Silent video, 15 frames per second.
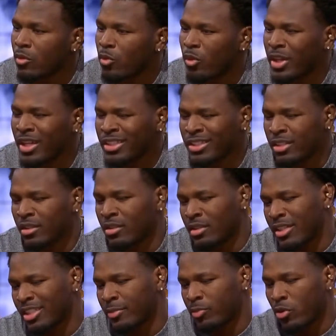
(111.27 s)
But
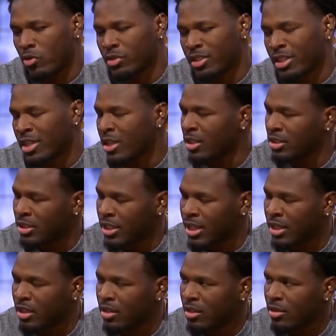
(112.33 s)
there's pros and cons to
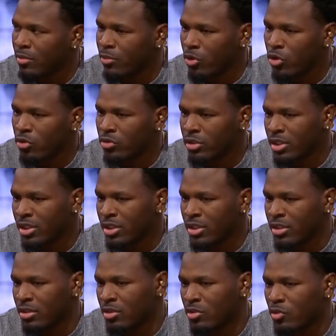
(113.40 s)
that. Pros
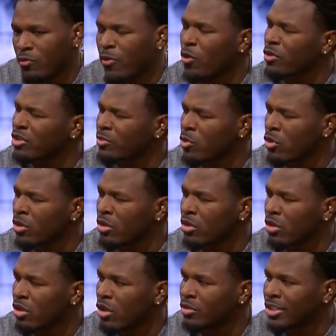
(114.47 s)
is you focus more
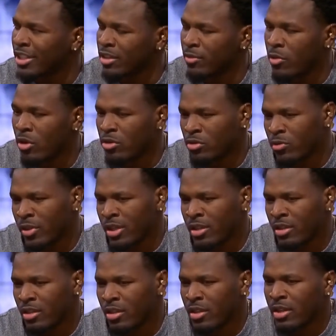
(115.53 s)
on taking the balls away
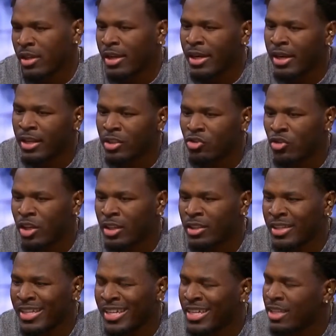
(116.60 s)
and trying to
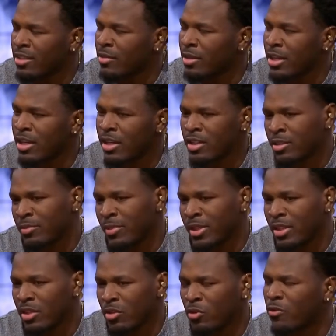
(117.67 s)
get it. Cons
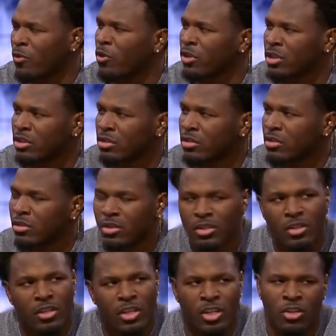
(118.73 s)
be you force.
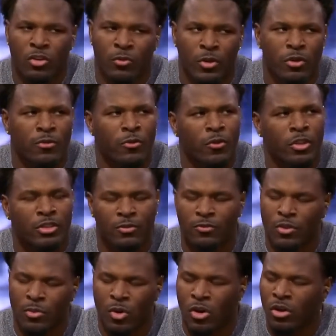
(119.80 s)
You know, when you force in
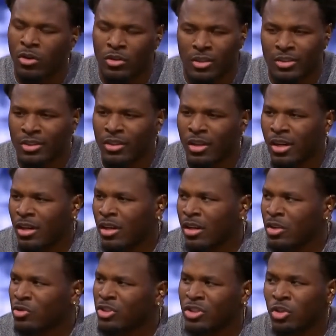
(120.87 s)
football,
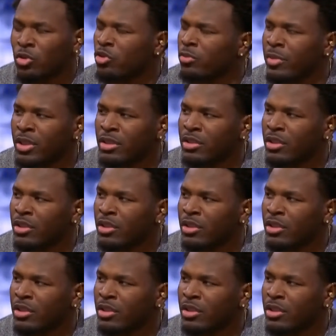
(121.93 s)
you just do too much,